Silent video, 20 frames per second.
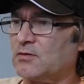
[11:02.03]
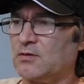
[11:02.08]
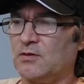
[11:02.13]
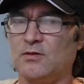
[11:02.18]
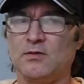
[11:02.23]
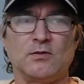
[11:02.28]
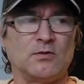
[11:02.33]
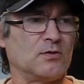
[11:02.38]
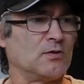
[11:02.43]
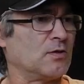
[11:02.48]

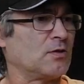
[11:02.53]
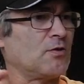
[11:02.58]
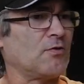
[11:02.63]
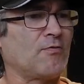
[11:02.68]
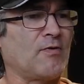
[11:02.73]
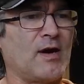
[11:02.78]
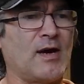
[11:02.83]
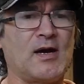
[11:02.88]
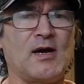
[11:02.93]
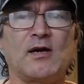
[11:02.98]
Look
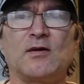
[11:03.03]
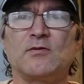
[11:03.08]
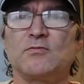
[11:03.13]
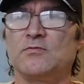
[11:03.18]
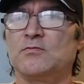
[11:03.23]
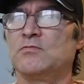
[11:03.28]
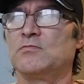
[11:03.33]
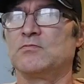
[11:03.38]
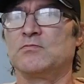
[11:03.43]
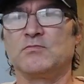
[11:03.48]
around,
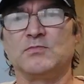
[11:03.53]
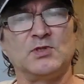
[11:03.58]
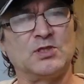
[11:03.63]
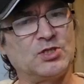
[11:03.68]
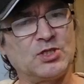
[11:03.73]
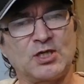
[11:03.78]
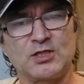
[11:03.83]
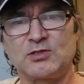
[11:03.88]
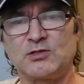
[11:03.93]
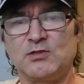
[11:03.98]

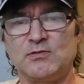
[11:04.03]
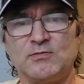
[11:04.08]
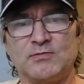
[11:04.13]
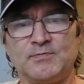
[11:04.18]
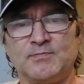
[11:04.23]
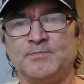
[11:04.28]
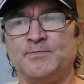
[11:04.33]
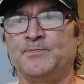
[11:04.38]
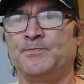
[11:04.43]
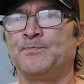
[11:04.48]
adjust them,
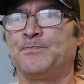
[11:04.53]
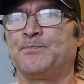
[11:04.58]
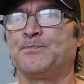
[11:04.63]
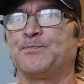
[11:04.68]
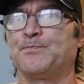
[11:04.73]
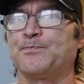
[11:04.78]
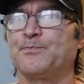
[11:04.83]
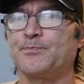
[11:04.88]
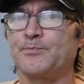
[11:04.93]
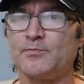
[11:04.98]

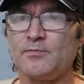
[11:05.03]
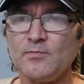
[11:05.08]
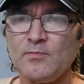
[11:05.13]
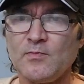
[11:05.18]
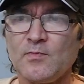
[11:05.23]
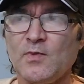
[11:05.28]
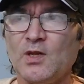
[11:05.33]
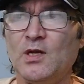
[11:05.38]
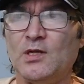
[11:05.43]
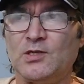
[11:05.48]

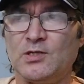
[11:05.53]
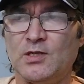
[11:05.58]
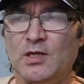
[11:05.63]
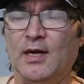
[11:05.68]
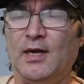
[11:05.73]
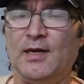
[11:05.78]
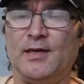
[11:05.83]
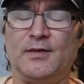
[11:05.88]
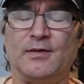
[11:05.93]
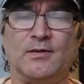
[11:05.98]

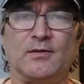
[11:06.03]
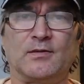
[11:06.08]
and